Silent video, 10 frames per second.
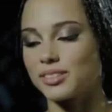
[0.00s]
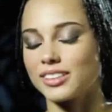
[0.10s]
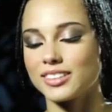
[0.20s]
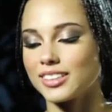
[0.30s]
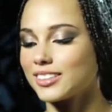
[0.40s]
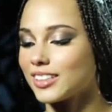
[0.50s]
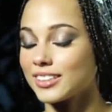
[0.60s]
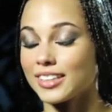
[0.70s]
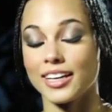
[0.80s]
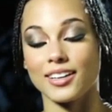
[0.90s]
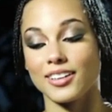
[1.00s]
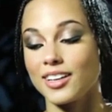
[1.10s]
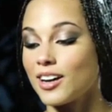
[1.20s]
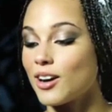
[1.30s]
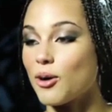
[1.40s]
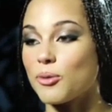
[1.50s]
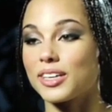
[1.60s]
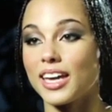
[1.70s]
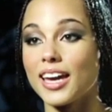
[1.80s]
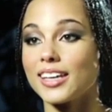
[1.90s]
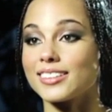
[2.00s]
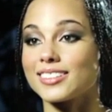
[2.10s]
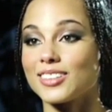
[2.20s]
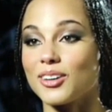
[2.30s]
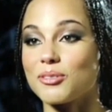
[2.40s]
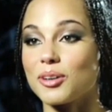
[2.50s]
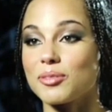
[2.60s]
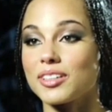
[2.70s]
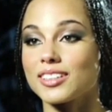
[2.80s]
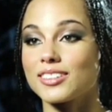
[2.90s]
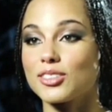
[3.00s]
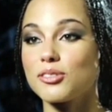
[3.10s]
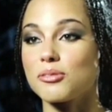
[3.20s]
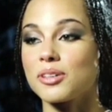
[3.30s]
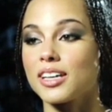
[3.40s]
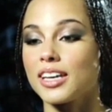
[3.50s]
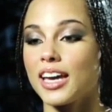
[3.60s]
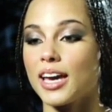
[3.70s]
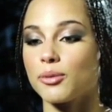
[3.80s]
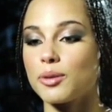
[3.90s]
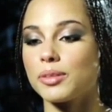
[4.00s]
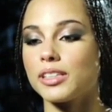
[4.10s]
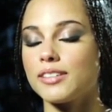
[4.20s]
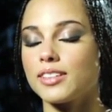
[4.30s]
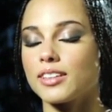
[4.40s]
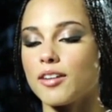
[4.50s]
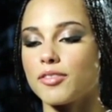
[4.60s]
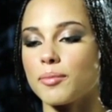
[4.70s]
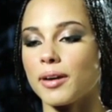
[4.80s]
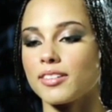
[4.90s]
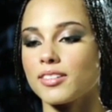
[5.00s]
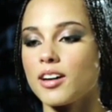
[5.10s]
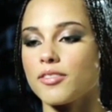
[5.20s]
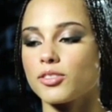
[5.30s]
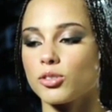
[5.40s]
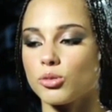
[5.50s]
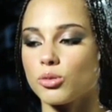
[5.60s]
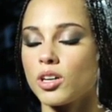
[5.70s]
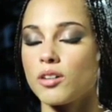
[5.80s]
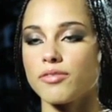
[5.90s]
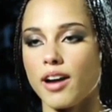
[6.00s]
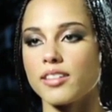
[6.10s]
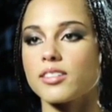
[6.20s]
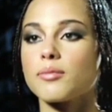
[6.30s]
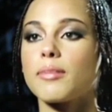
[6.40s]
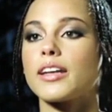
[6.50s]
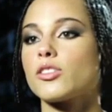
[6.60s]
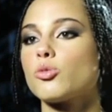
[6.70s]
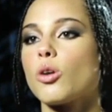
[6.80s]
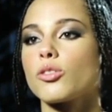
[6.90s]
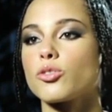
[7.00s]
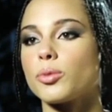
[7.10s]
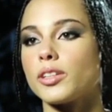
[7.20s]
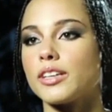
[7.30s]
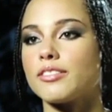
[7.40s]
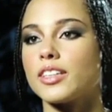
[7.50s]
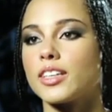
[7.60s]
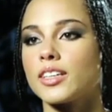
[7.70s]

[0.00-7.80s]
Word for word: we looked at each other like, okay, so what are we going to do? And we believed enough in my stuff to find somebody who also believed in